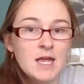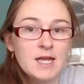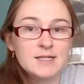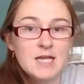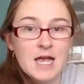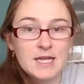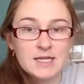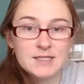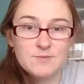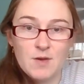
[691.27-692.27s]
and tying
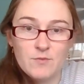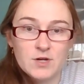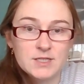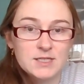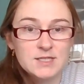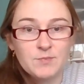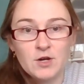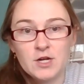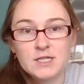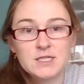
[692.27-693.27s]
his memories and
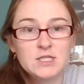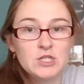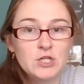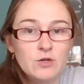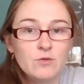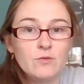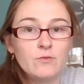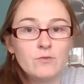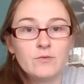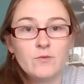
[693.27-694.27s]
spirits
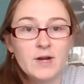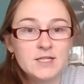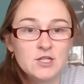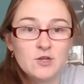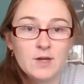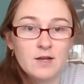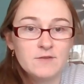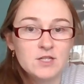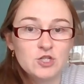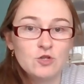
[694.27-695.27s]
to the rescuing of
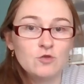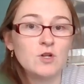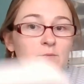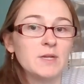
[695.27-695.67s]
these children,